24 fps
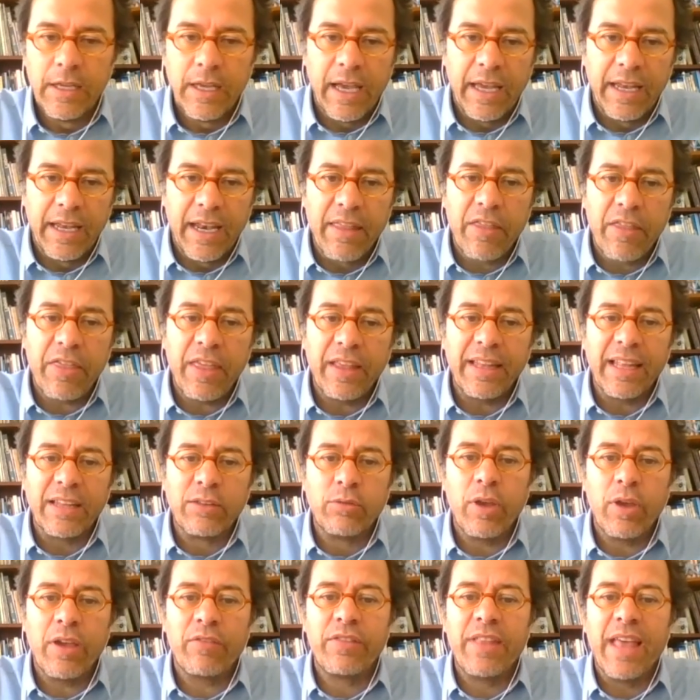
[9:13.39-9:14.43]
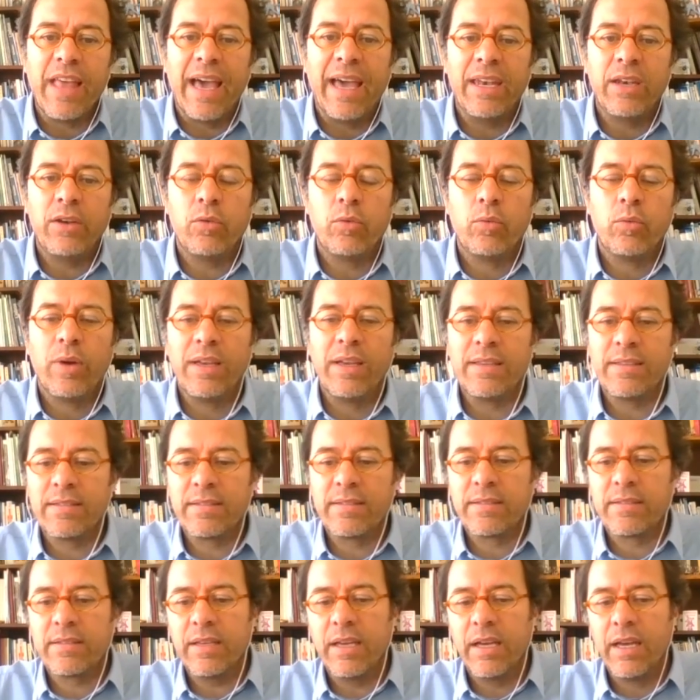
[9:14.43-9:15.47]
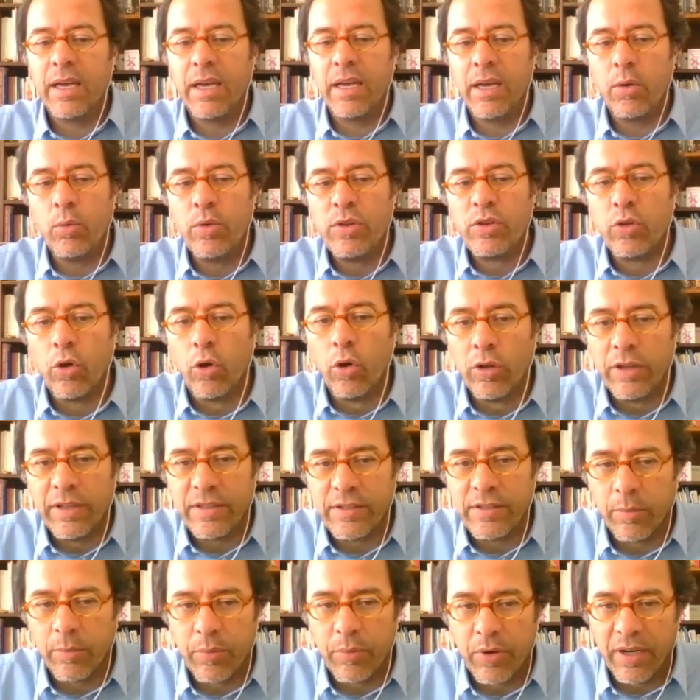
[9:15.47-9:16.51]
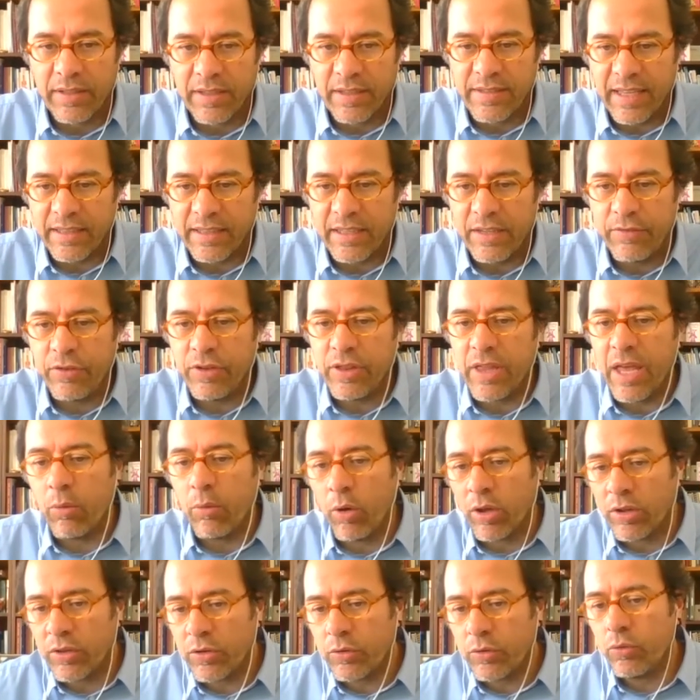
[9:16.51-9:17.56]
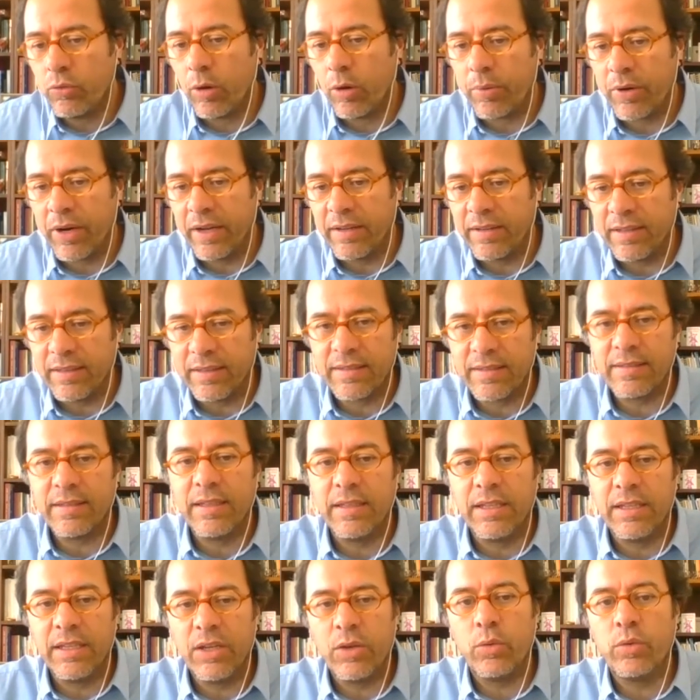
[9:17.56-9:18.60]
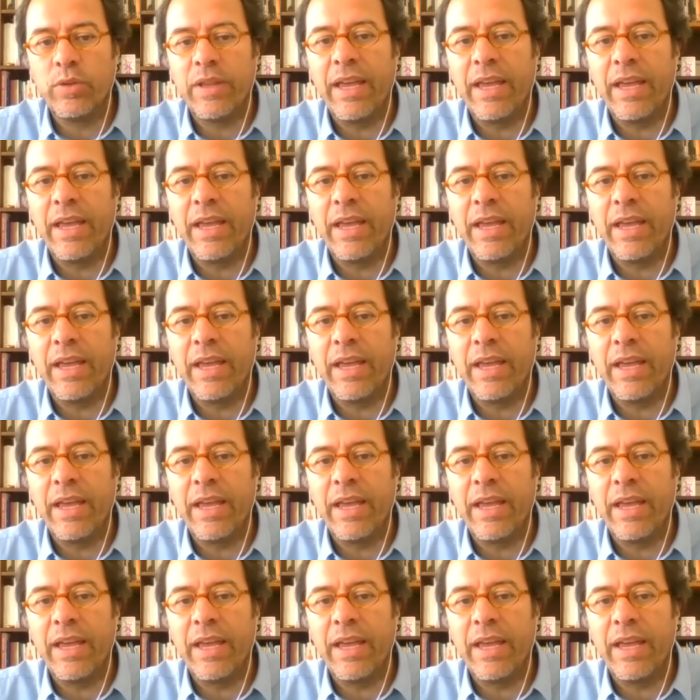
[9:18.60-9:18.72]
Another thing that we have done was we told these operators that if they want to operate in the city,